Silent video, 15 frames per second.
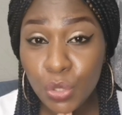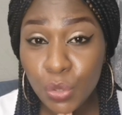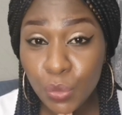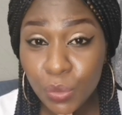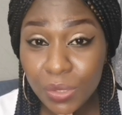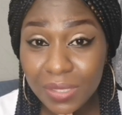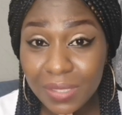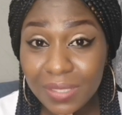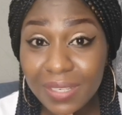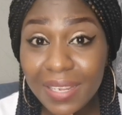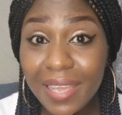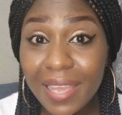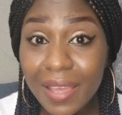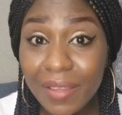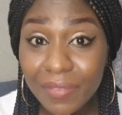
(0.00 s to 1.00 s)
Don't
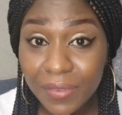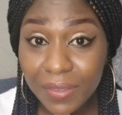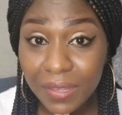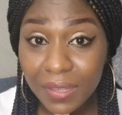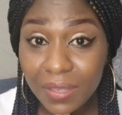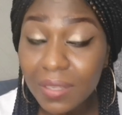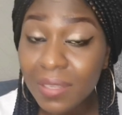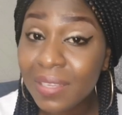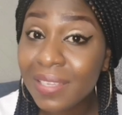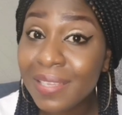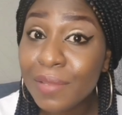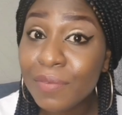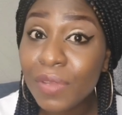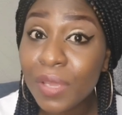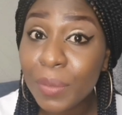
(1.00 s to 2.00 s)
ever
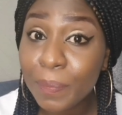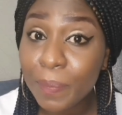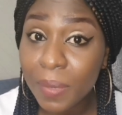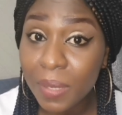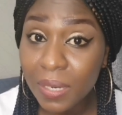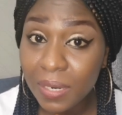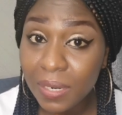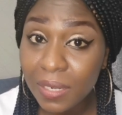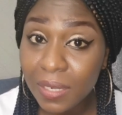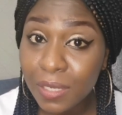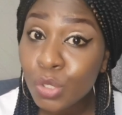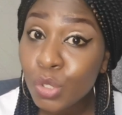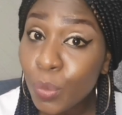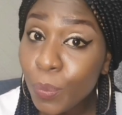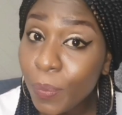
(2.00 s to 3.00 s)
give him money
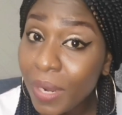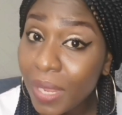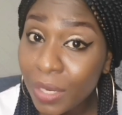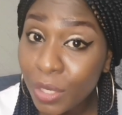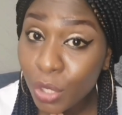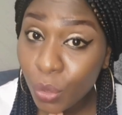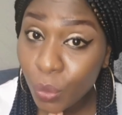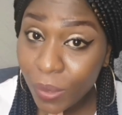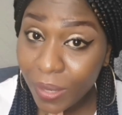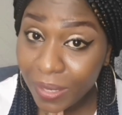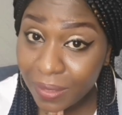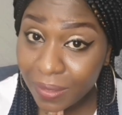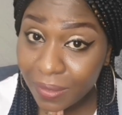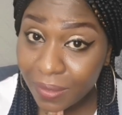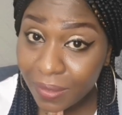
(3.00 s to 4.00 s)
to plan your
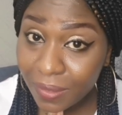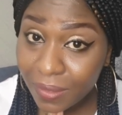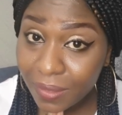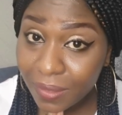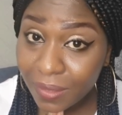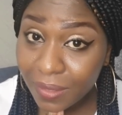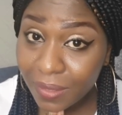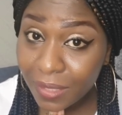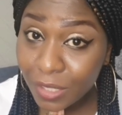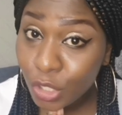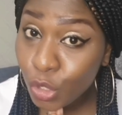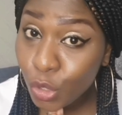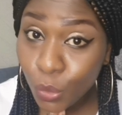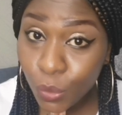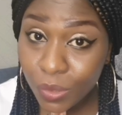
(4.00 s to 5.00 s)
wedding.
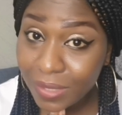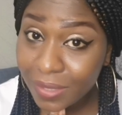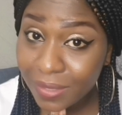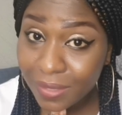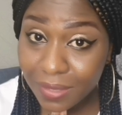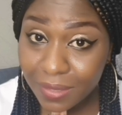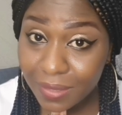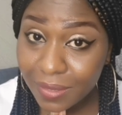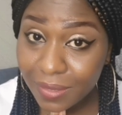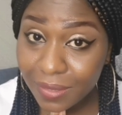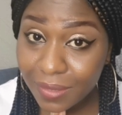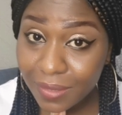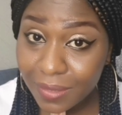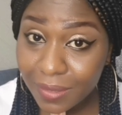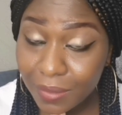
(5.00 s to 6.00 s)
Don't.
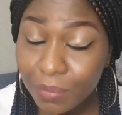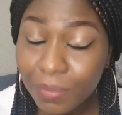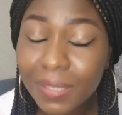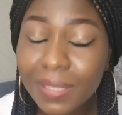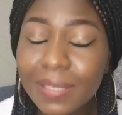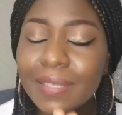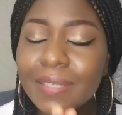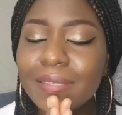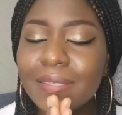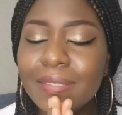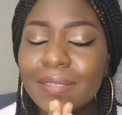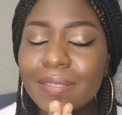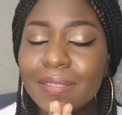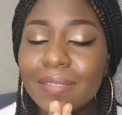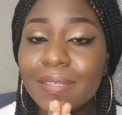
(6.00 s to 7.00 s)

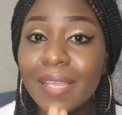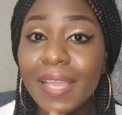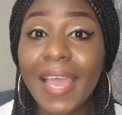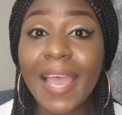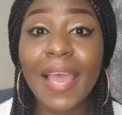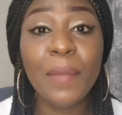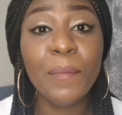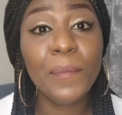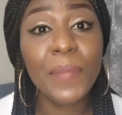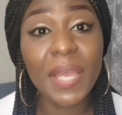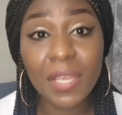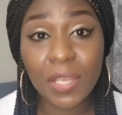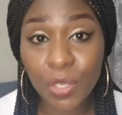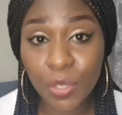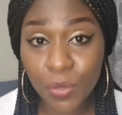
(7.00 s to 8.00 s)
Please. I'm
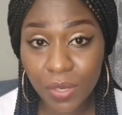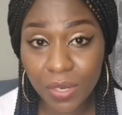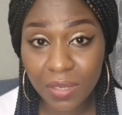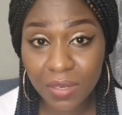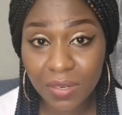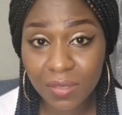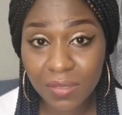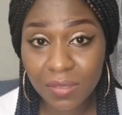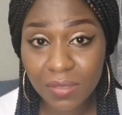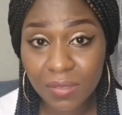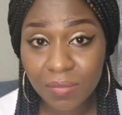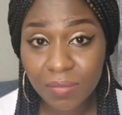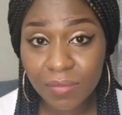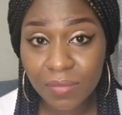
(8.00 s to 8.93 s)
begging you, ladies.